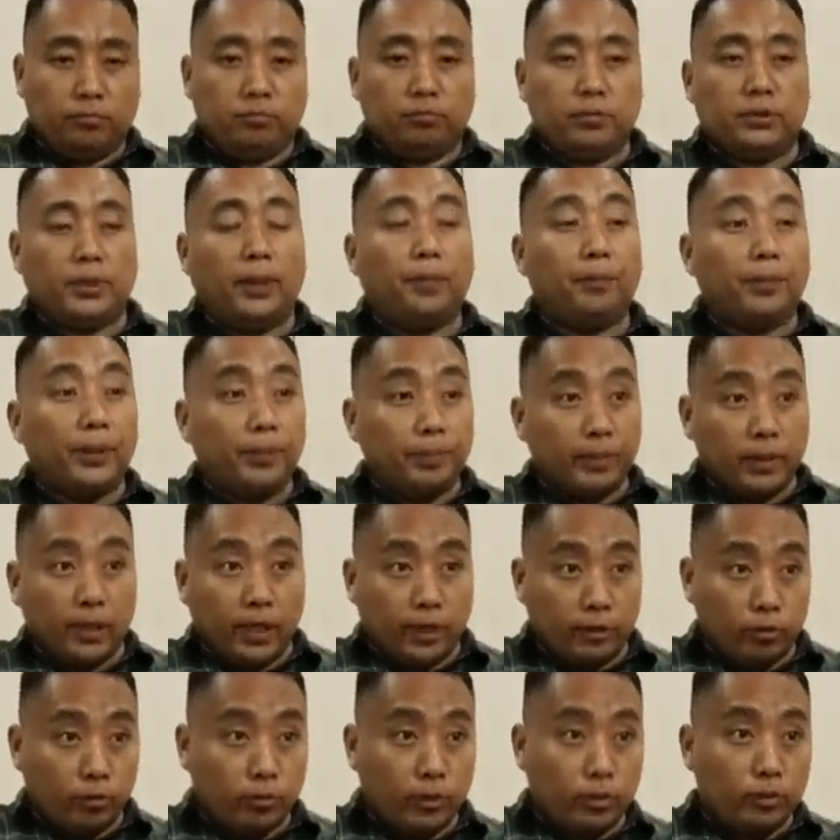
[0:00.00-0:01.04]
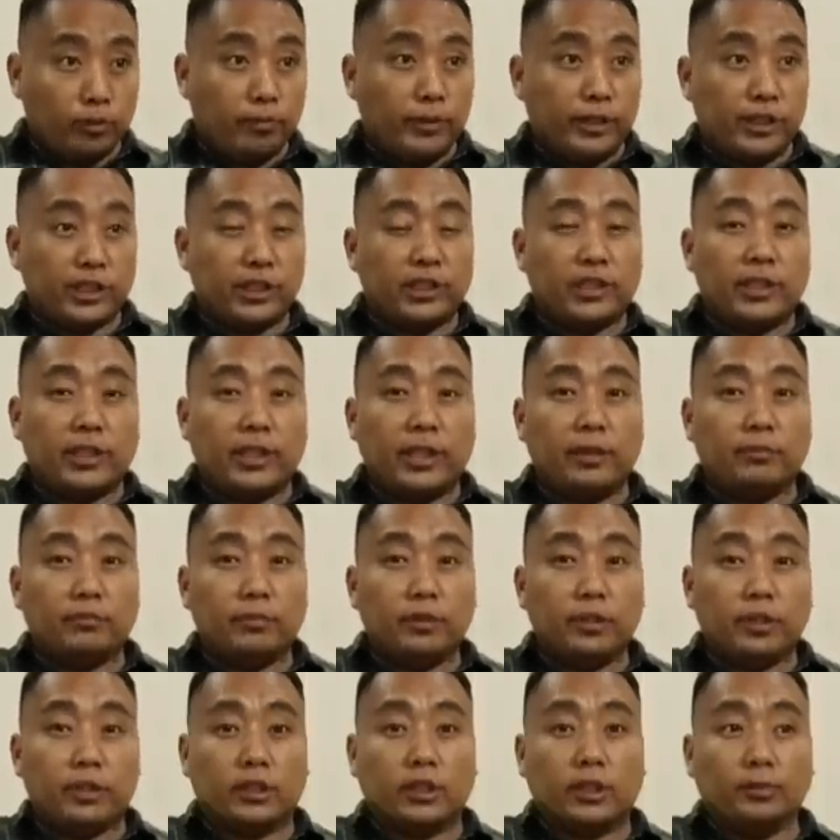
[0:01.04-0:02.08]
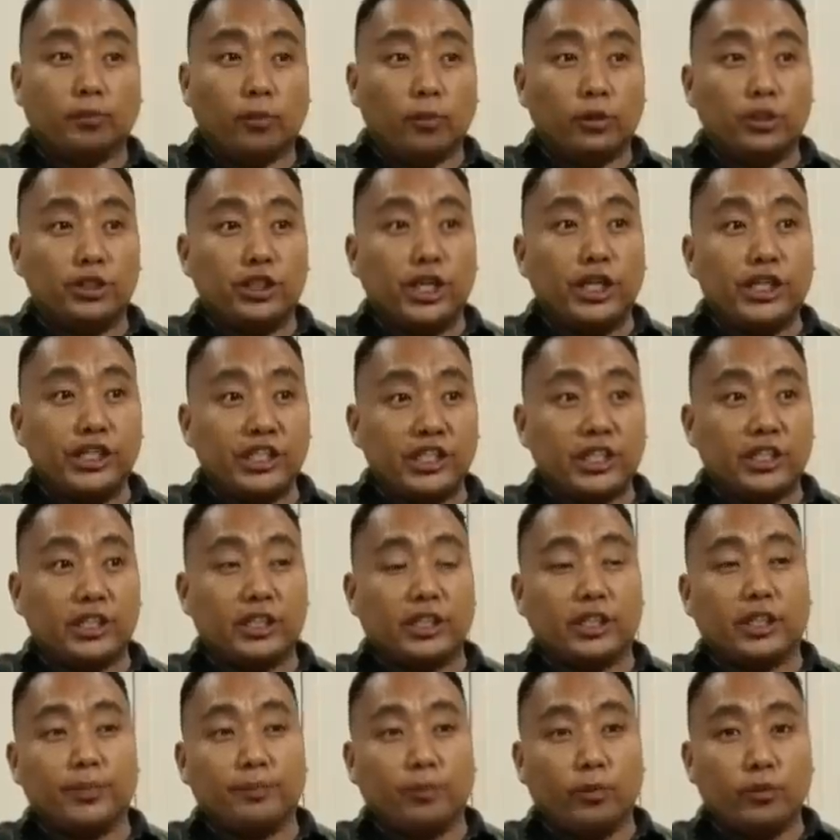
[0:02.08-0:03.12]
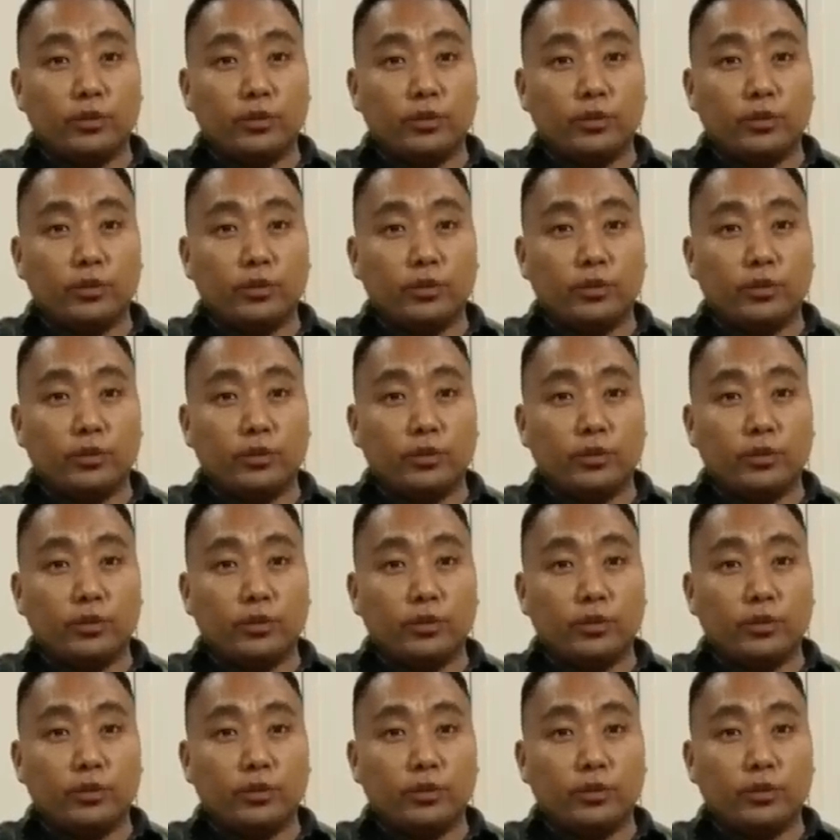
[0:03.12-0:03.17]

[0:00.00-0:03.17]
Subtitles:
some people, I don't want to mention the name, it keep on changing.